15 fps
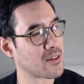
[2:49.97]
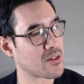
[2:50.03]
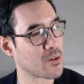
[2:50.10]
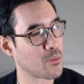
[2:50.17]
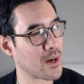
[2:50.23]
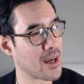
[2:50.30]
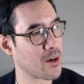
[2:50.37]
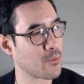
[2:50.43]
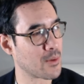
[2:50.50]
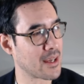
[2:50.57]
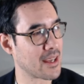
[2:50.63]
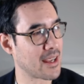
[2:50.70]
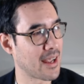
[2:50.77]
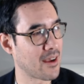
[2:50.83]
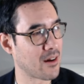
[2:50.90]
to where
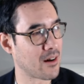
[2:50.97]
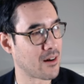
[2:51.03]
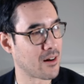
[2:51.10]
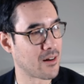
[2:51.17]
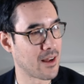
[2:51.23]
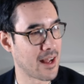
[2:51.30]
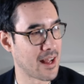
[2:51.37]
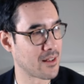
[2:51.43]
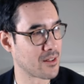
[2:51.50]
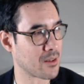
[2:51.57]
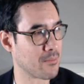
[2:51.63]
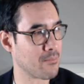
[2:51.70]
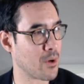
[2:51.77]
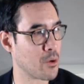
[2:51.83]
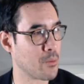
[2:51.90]
we are at
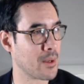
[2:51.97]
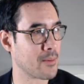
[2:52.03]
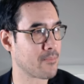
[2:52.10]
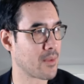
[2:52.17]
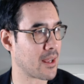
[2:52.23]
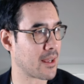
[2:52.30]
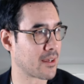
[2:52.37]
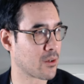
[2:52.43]
the moment.